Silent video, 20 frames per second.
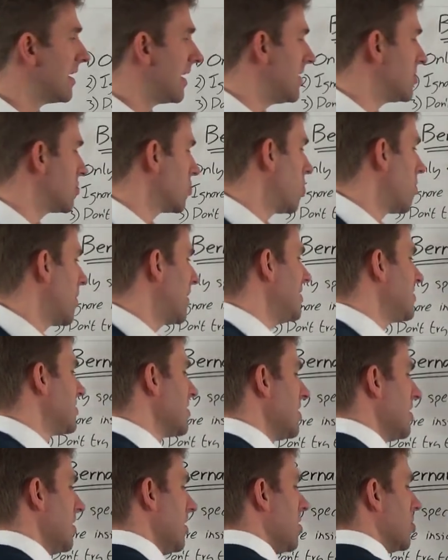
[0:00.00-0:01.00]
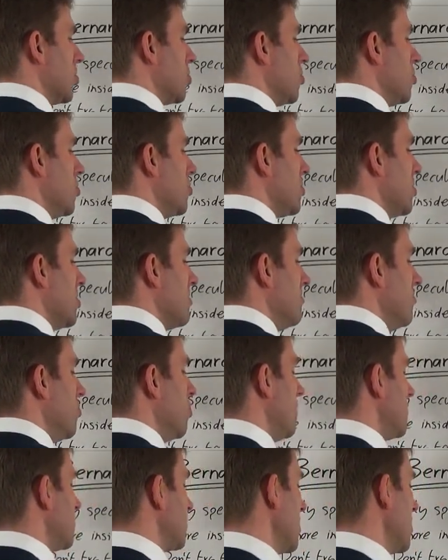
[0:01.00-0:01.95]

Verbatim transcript: is always a good move.